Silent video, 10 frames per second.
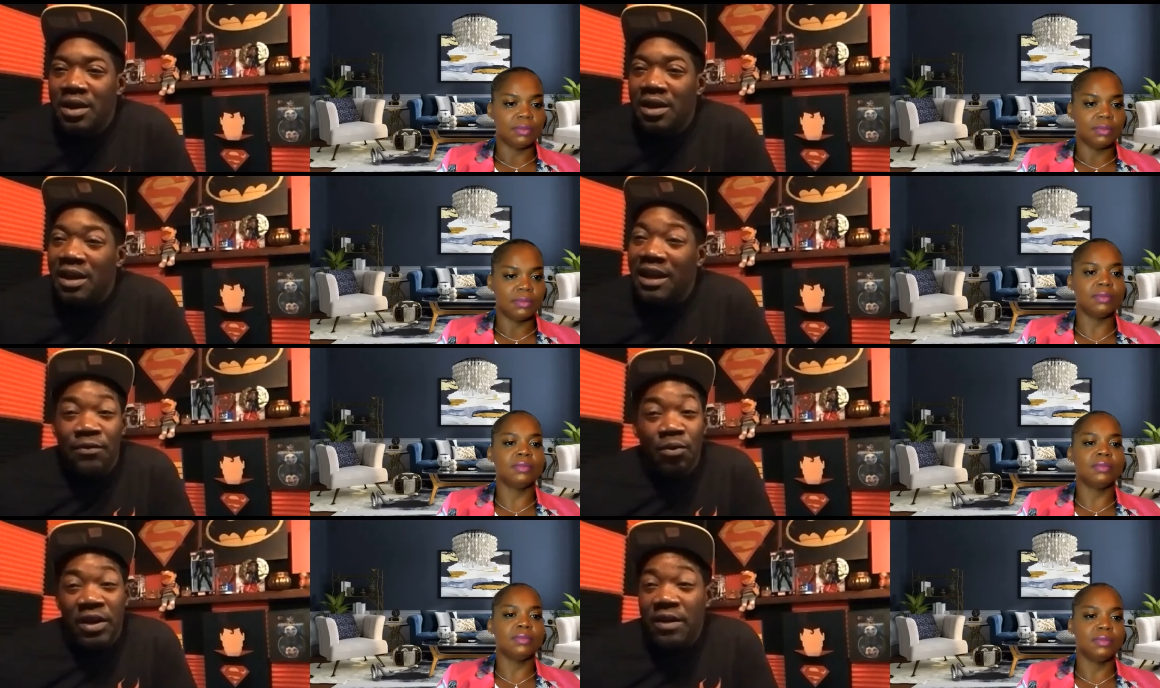Speaker 1: Like if
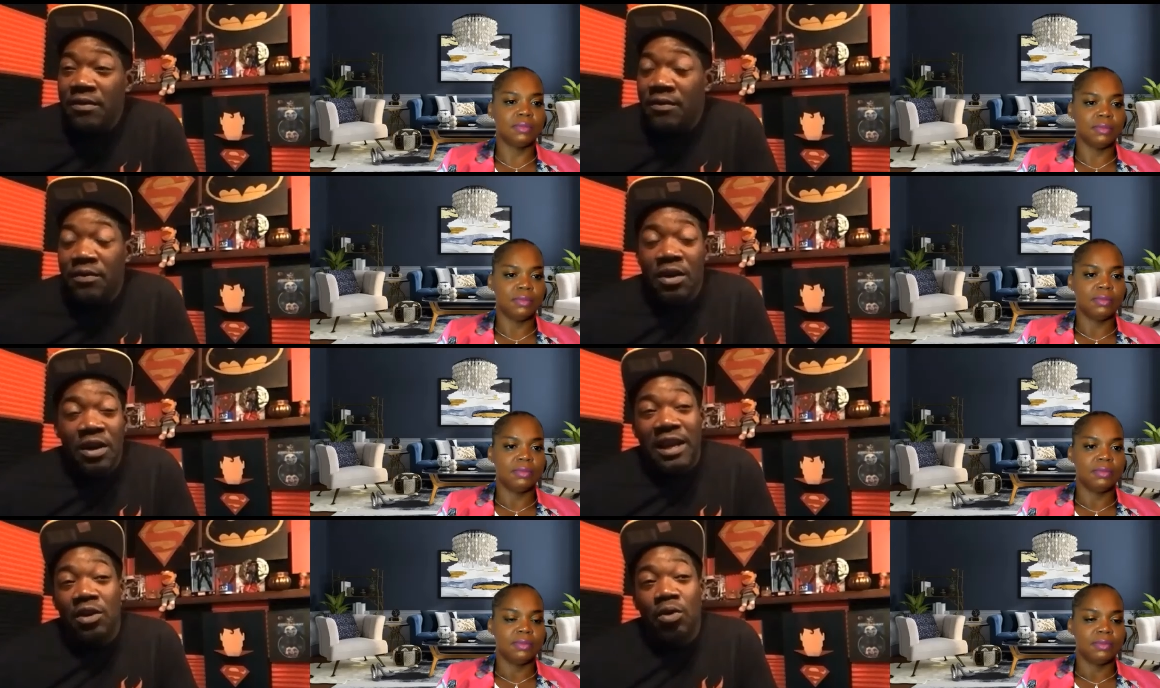you eat, if,
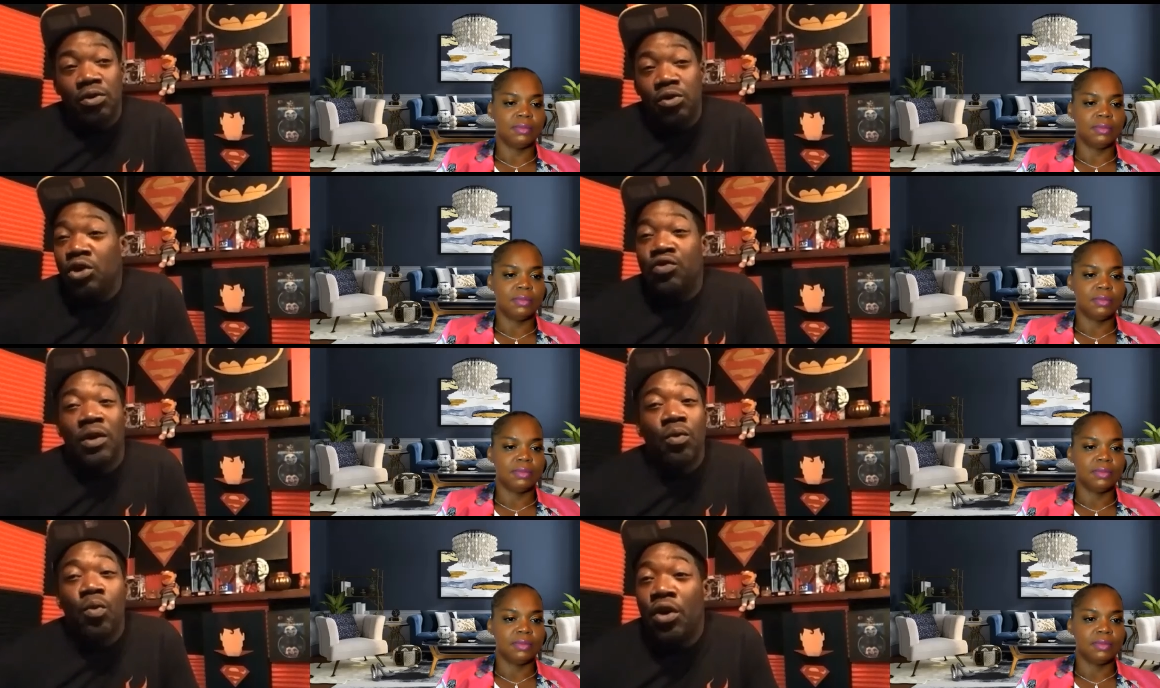like yo, you can
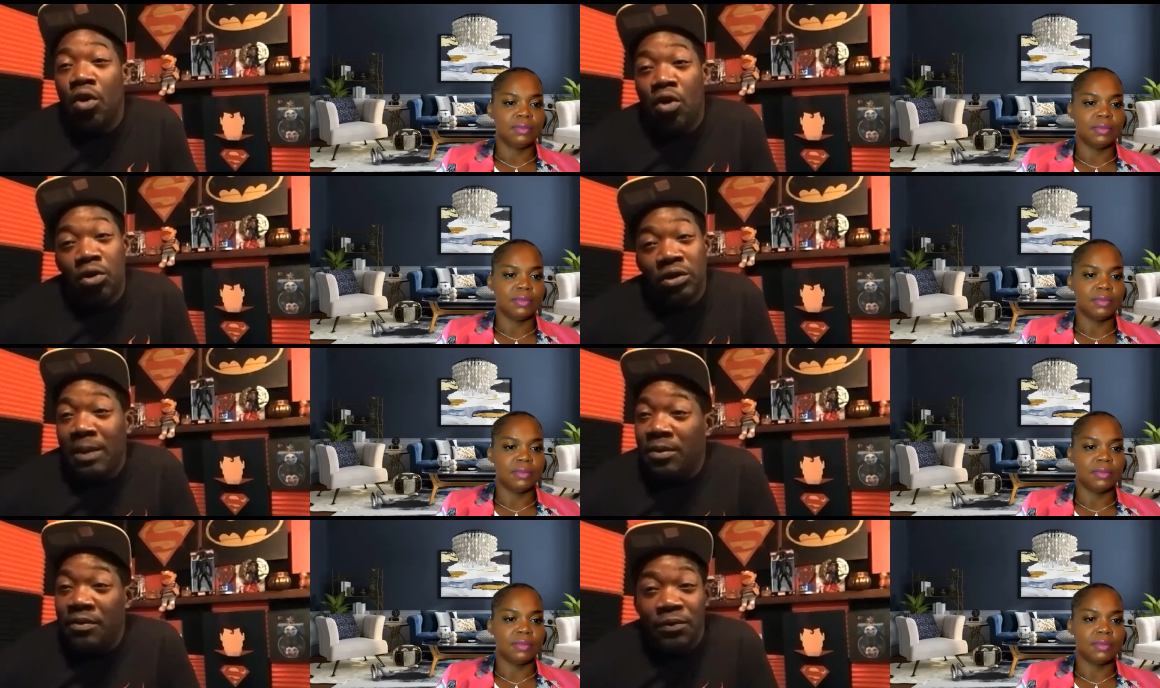drink water all day,
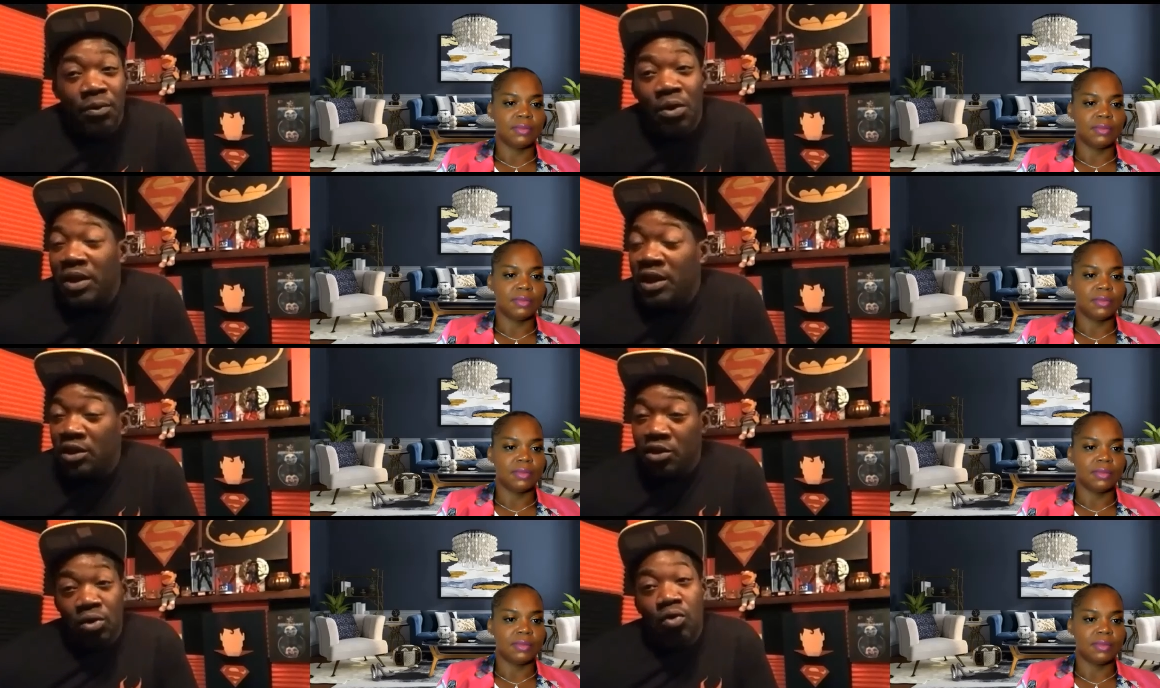but if you don't eat,
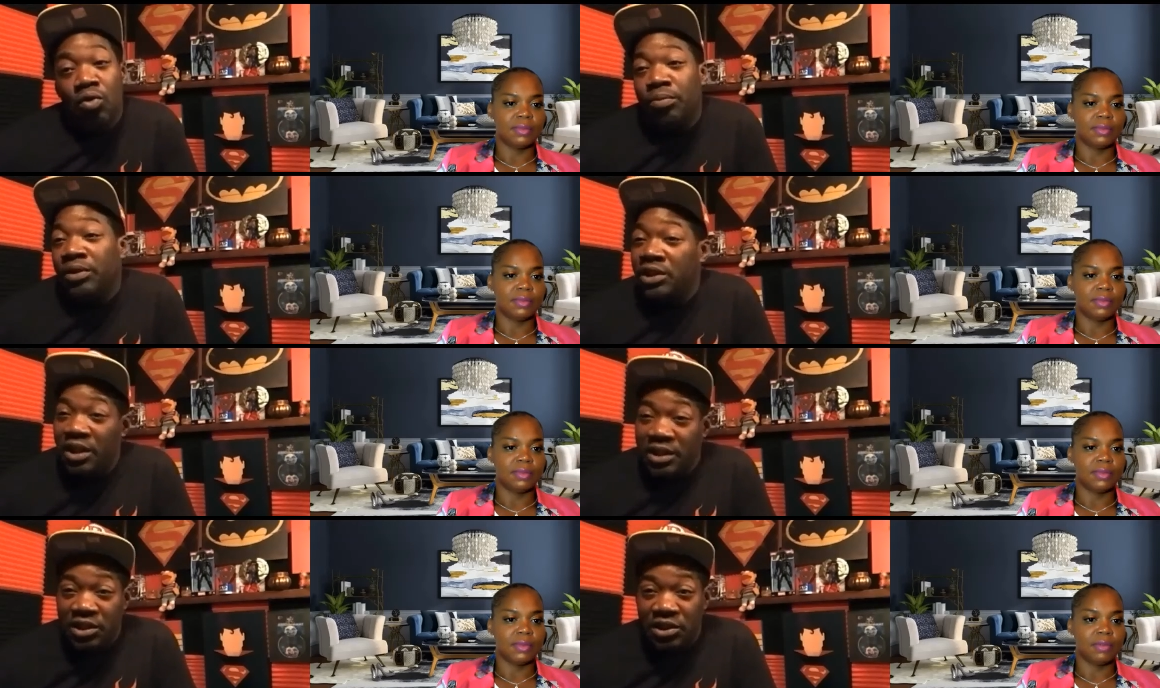you still gonna be
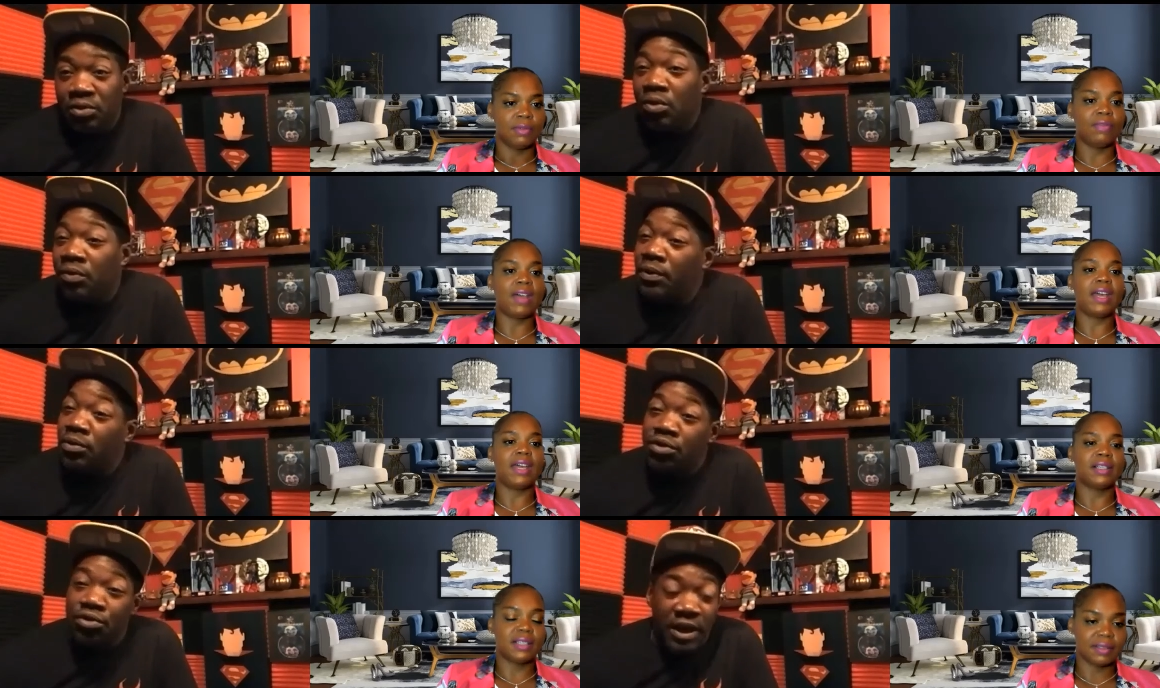sluggish. You gonna feel
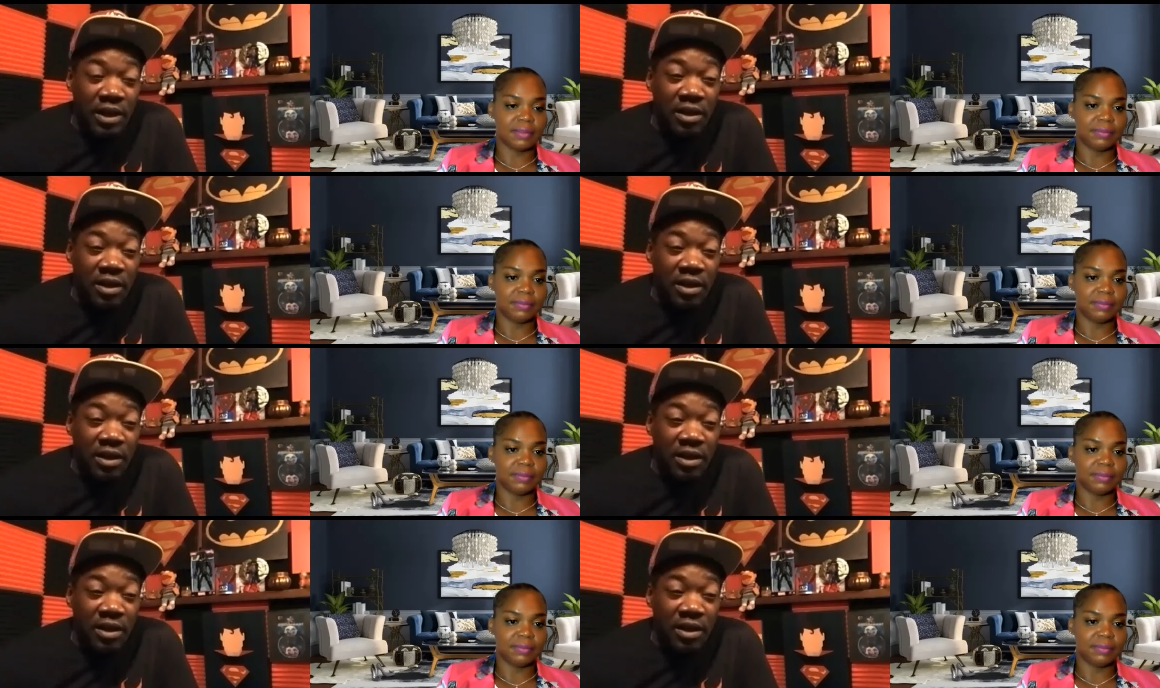drained.